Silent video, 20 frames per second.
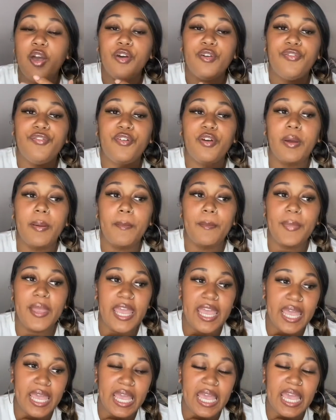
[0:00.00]
For
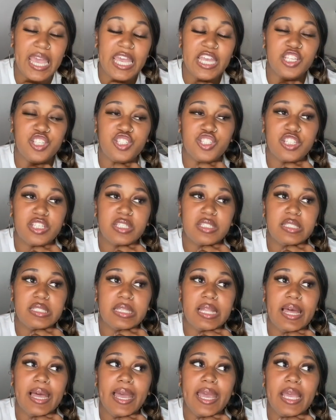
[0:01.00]
me, it's just
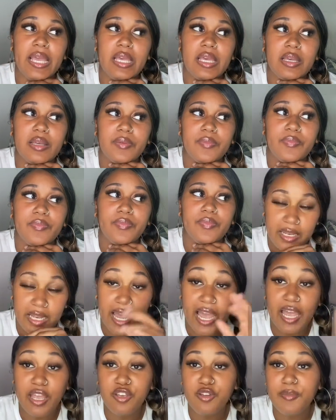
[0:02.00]
like,
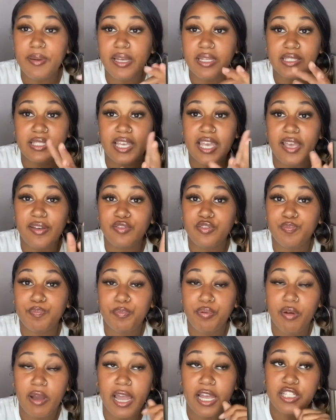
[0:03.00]
now you're about to have
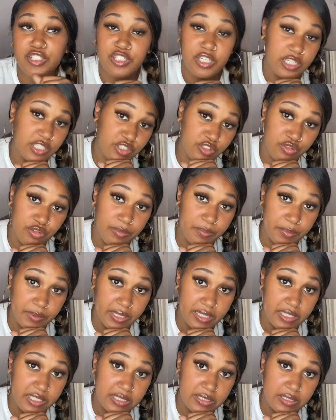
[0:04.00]
project
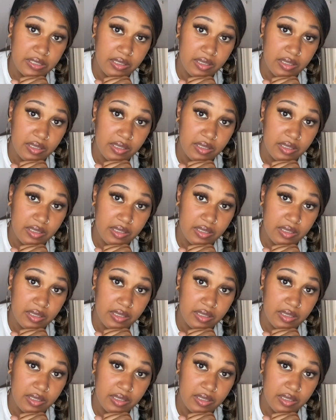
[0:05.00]
triplets,